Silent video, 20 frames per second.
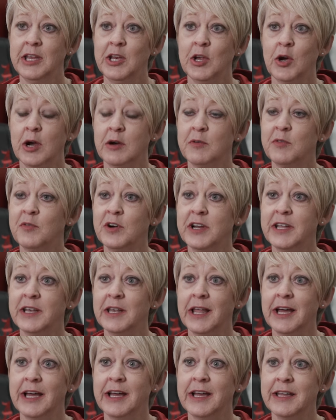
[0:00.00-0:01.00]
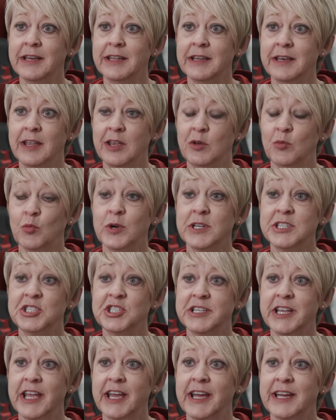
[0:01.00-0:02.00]
our front line and what
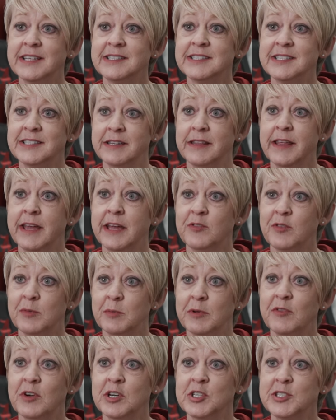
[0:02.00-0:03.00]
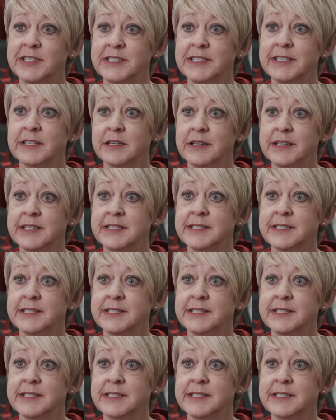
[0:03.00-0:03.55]
she adds to that from a versatility